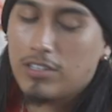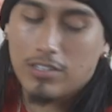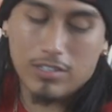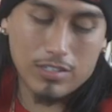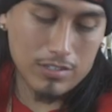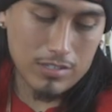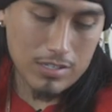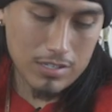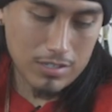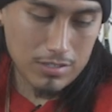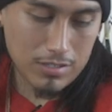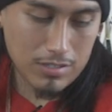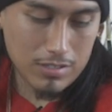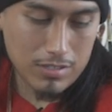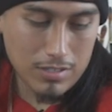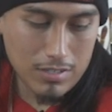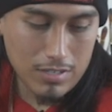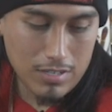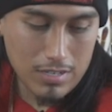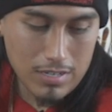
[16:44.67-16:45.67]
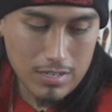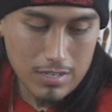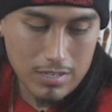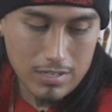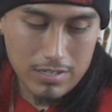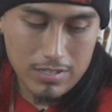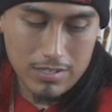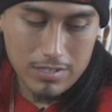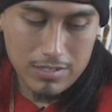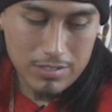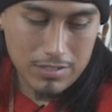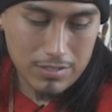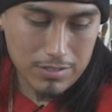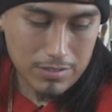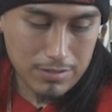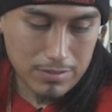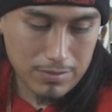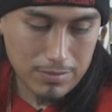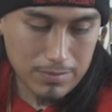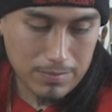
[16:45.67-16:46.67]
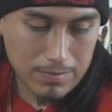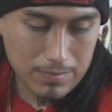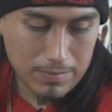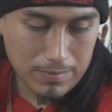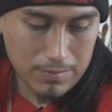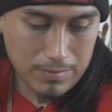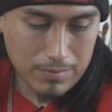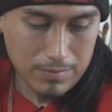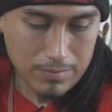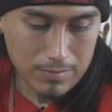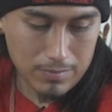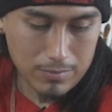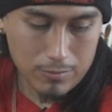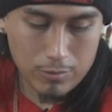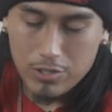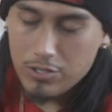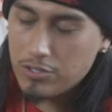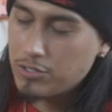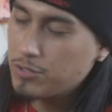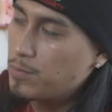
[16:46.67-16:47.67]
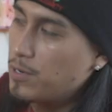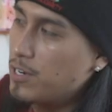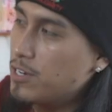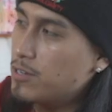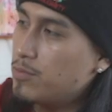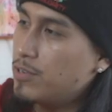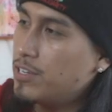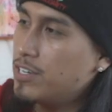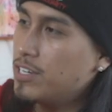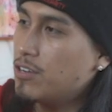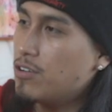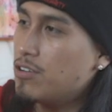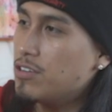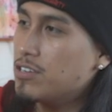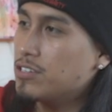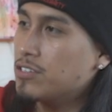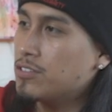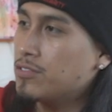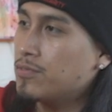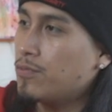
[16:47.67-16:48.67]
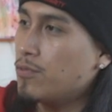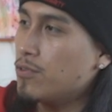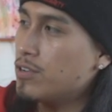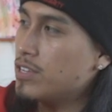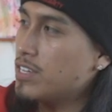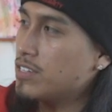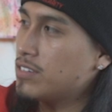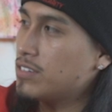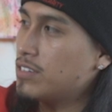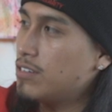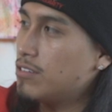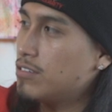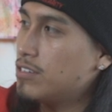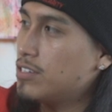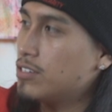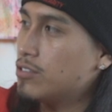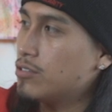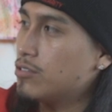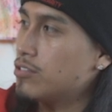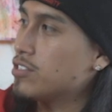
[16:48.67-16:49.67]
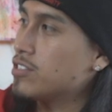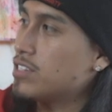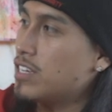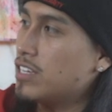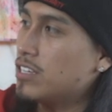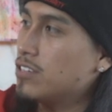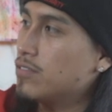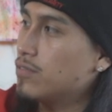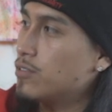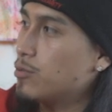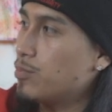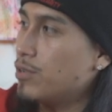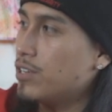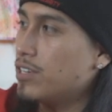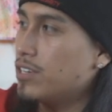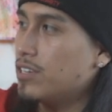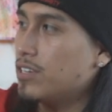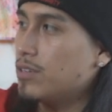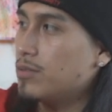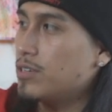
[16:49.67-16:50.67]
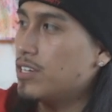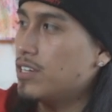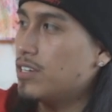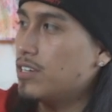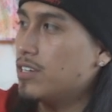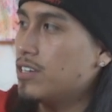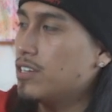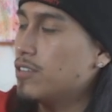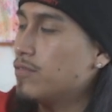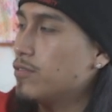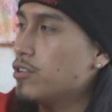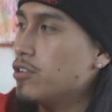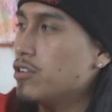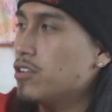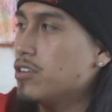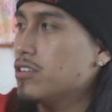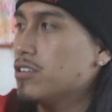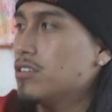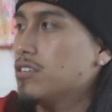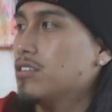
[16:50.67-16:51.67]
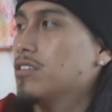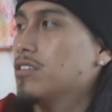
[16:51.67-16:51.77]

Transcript: exactly. Um, were you inspired by any artists for that series, or just any of your paint, any, any of your art?